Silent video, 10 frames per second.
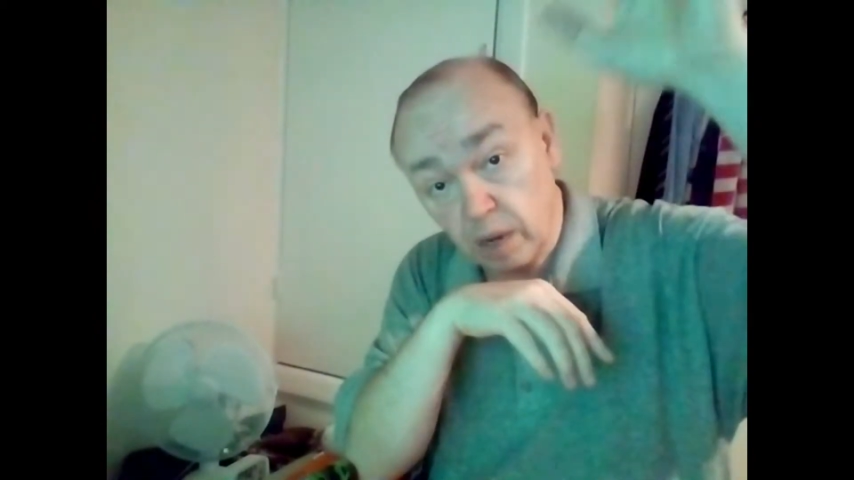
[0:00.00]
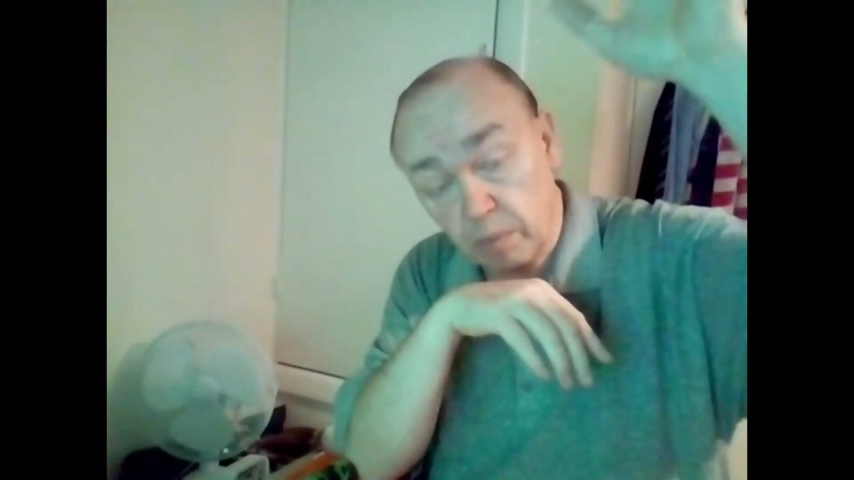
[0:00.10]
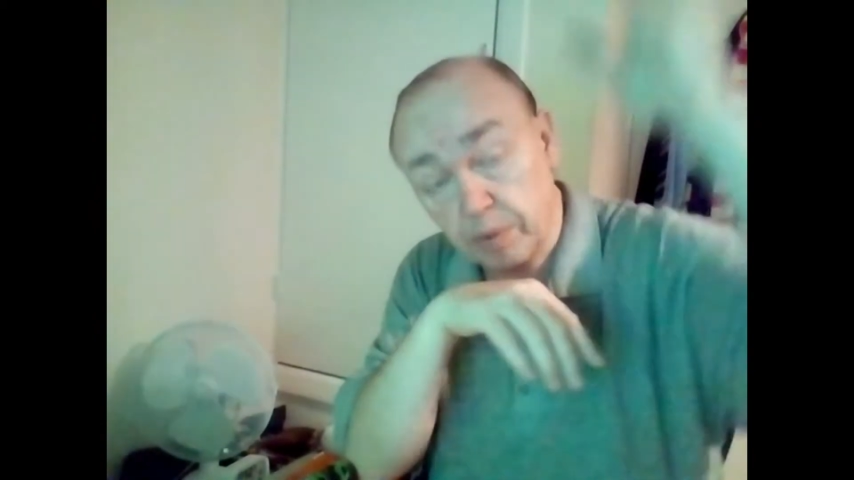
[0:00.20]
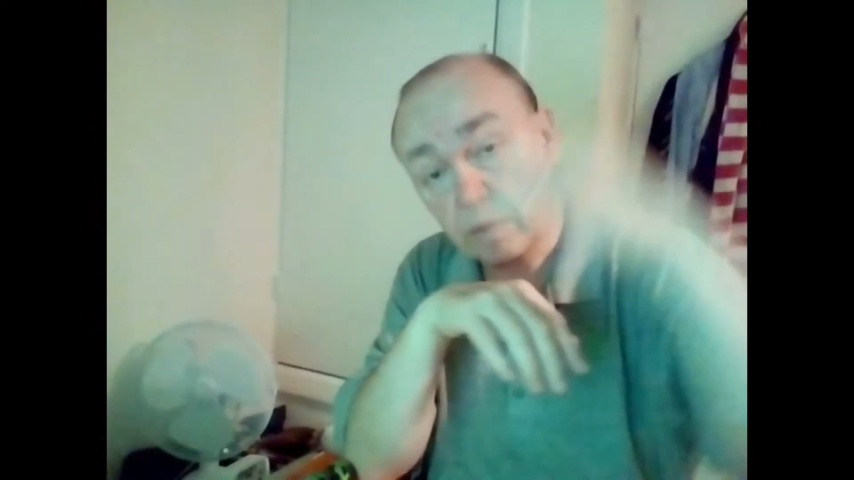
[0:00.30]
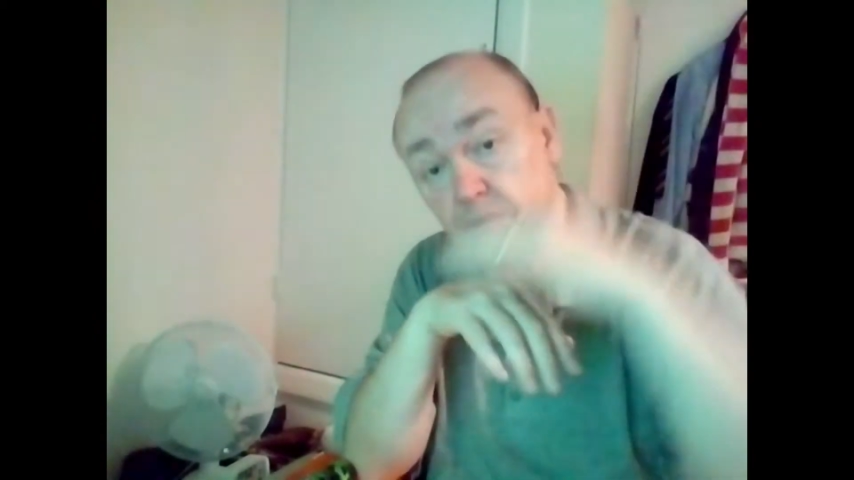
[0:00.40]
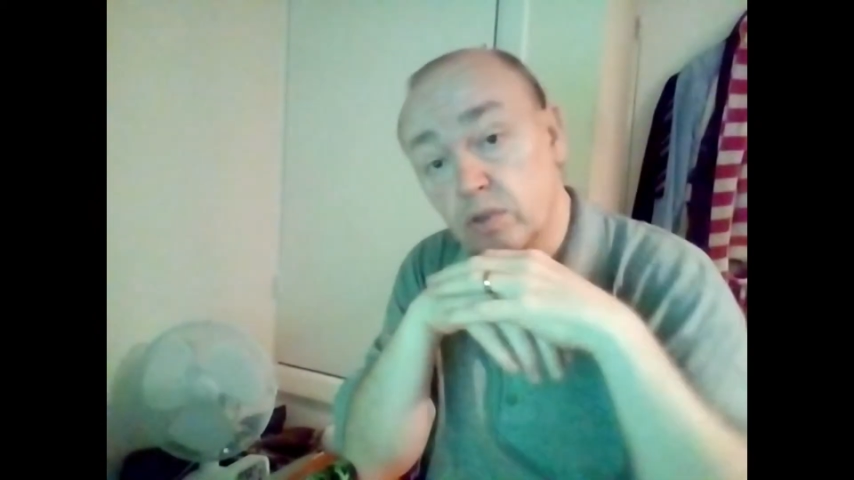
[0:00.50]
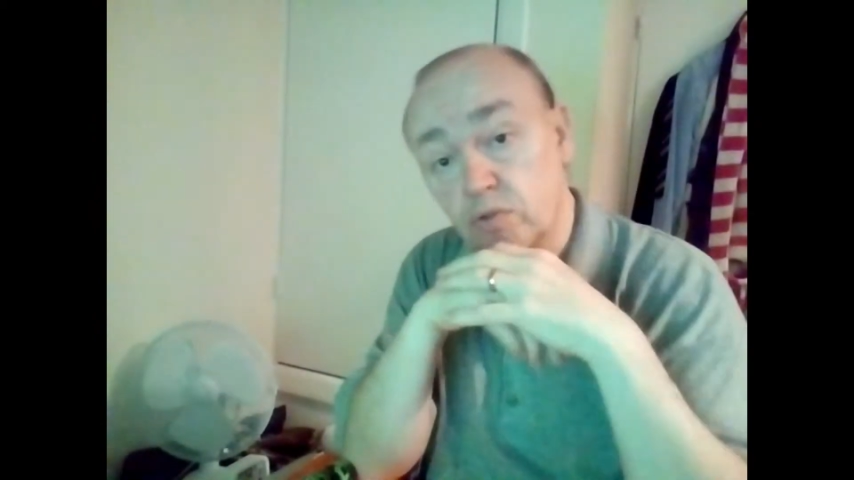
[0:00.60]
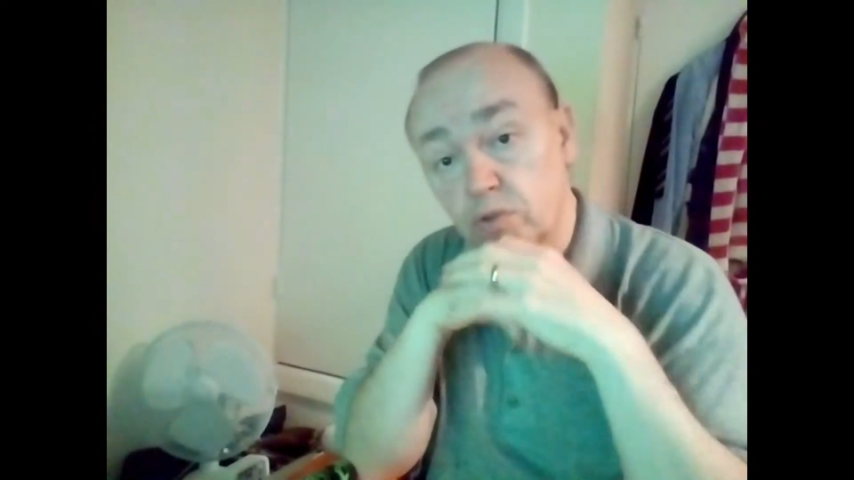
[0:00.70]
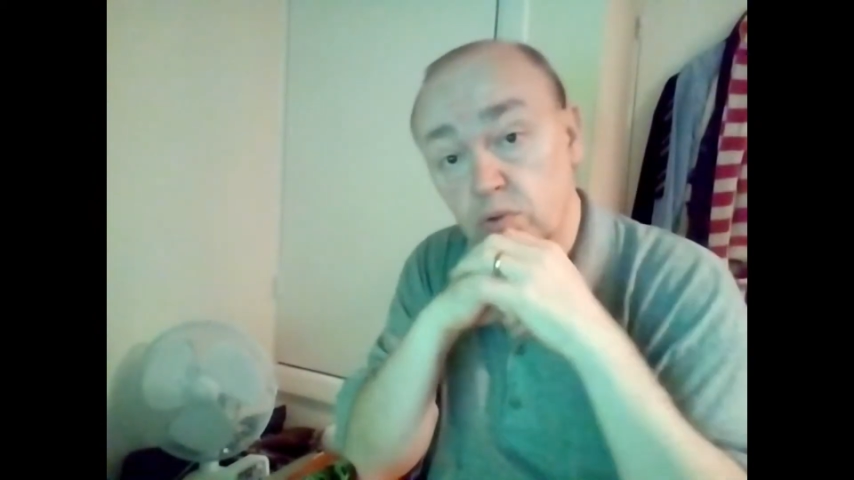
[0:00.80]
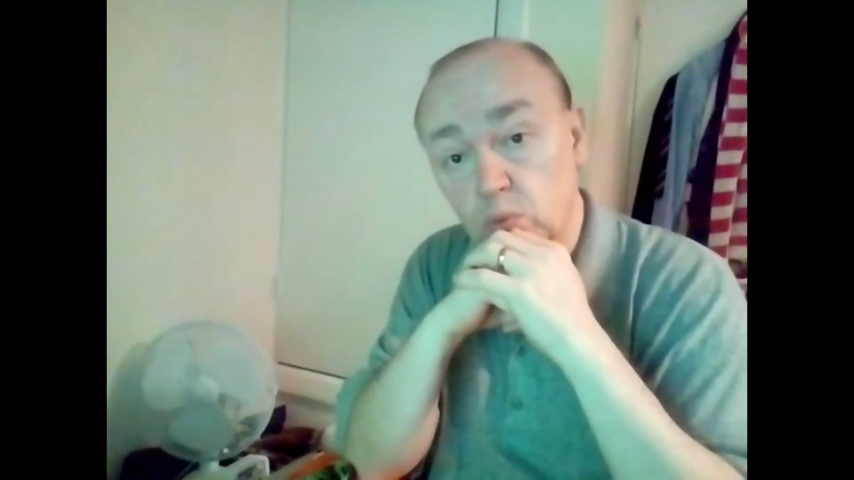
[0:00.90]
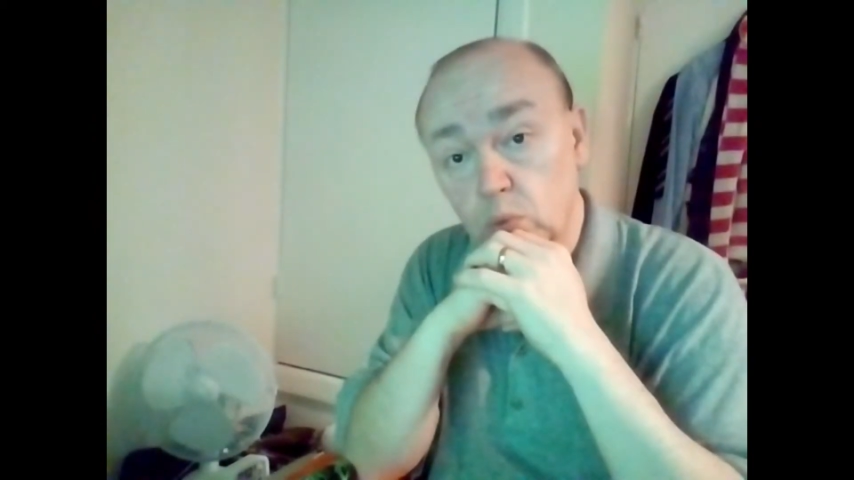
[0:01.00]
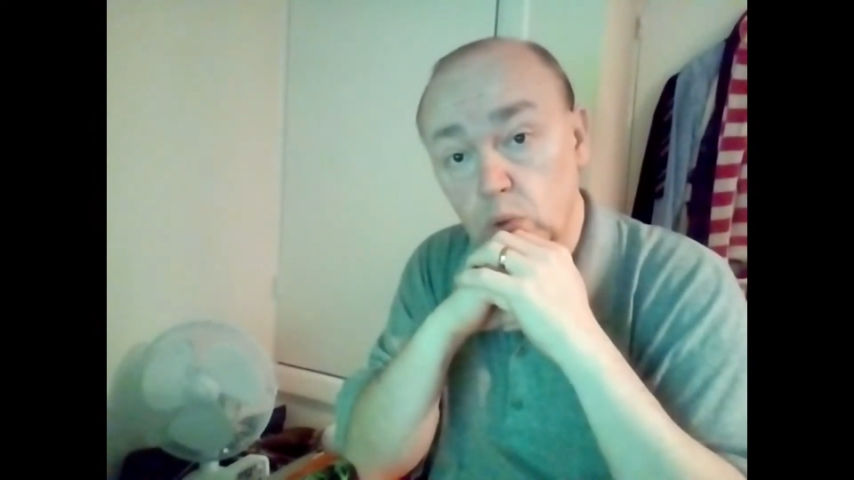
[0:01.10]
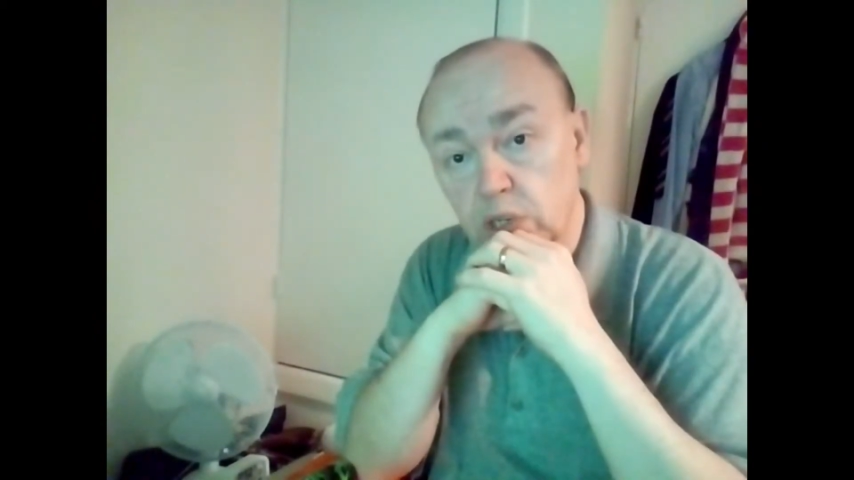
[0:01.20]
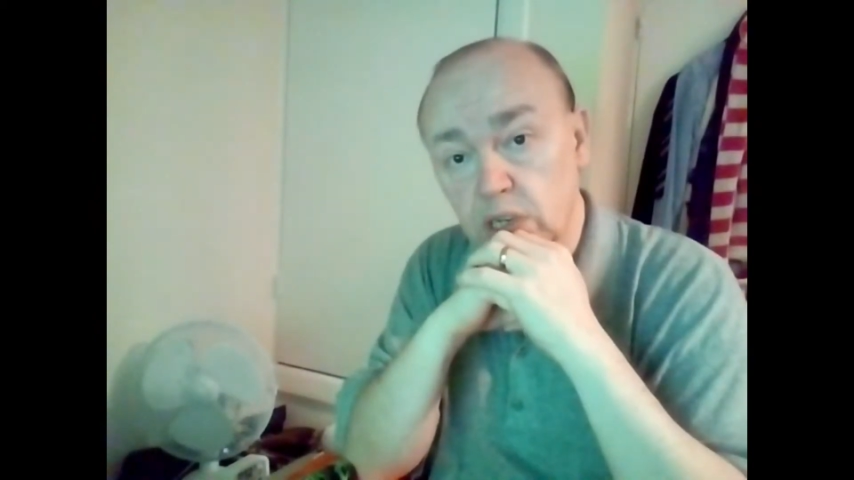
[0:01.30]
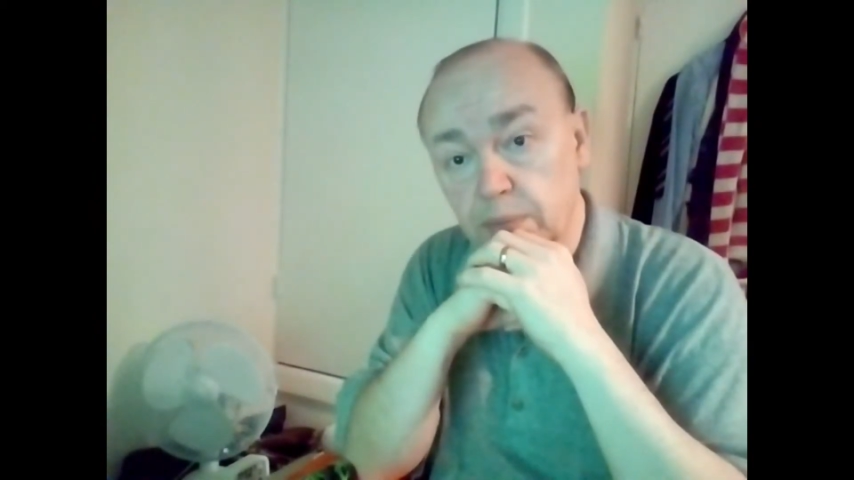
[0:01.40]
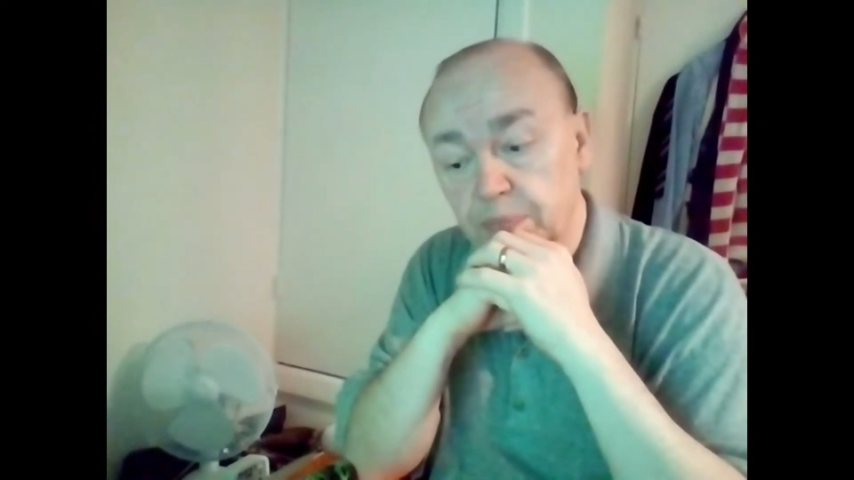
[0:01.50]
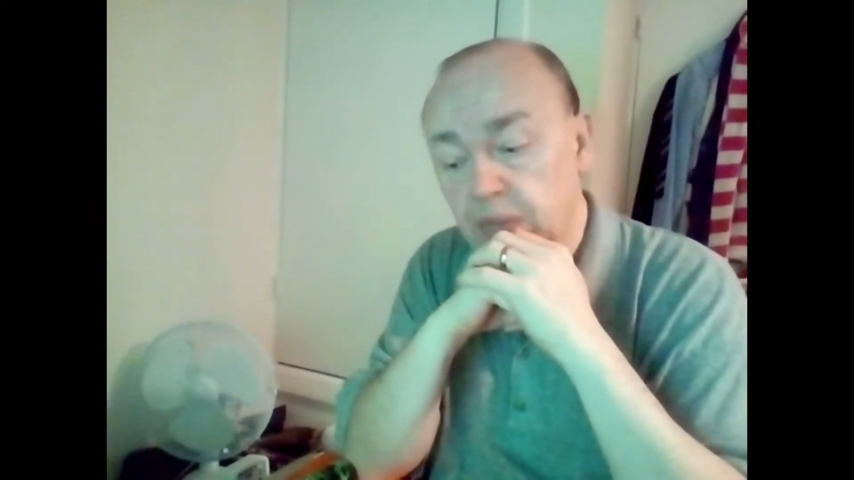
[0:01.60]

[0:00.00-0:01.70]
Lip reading: up through the water,